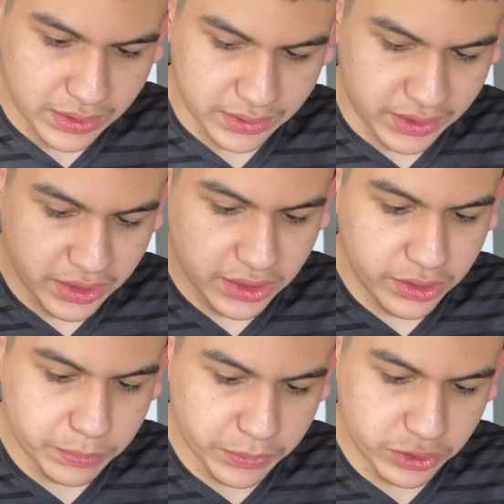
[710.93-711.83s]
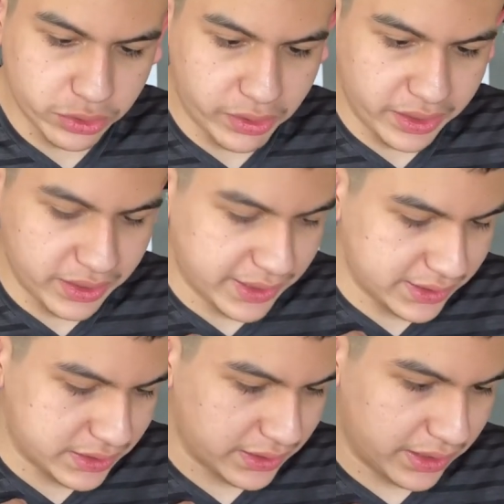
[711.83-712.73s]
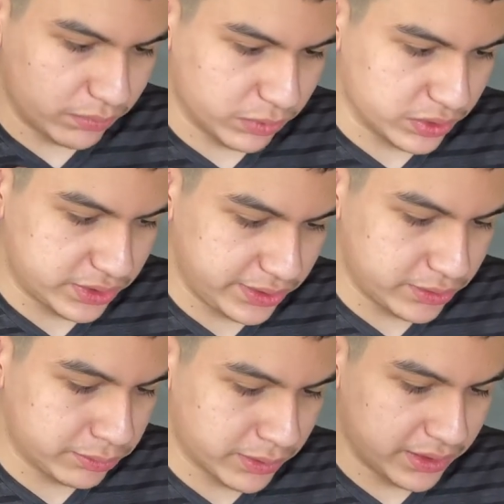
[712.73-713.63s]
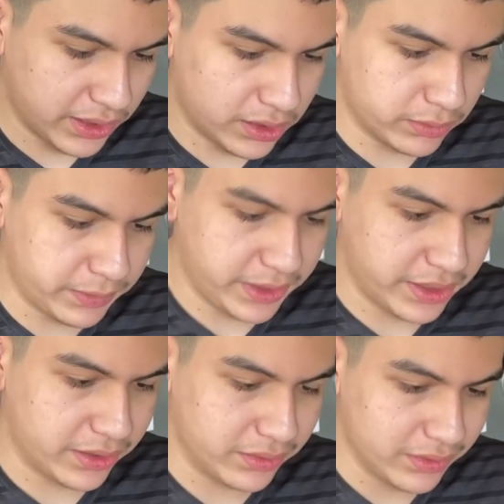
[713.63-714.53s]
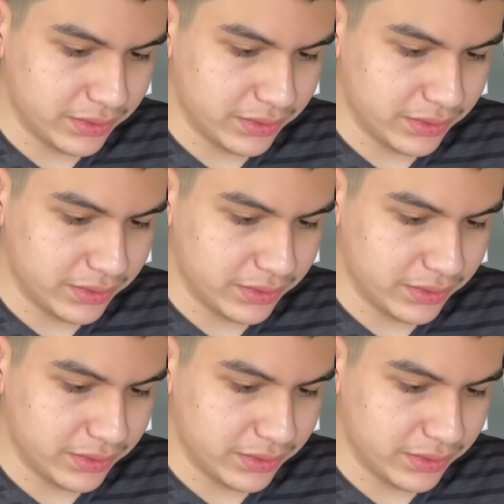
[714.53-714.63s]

Thank you for joining us, and we'll see you for another video.